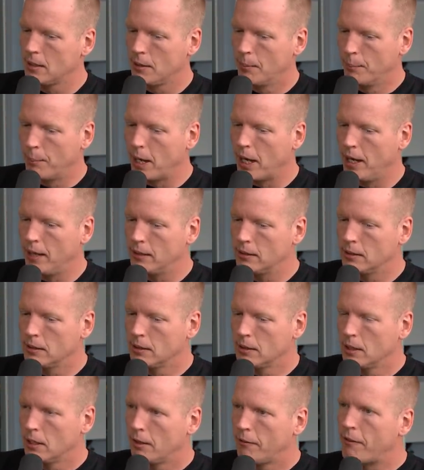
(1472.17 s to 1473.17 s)
but
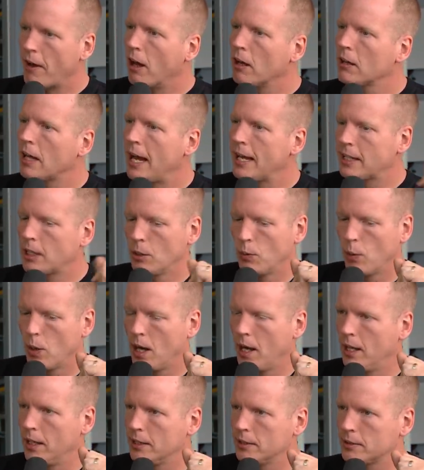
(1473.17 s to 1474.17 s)
felt like it
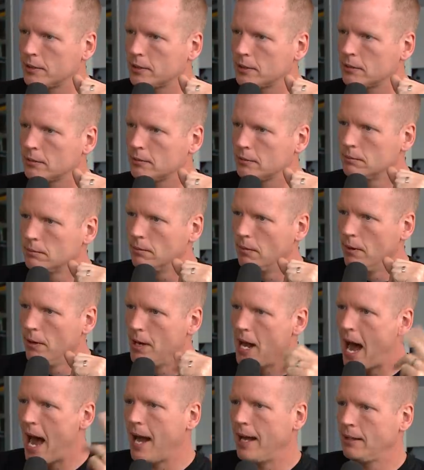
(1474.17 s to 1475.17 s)
was
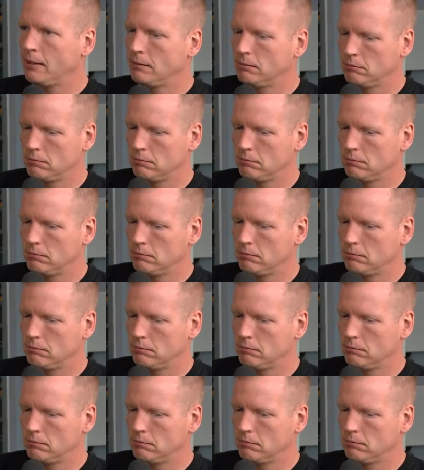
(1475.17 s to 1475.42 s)
not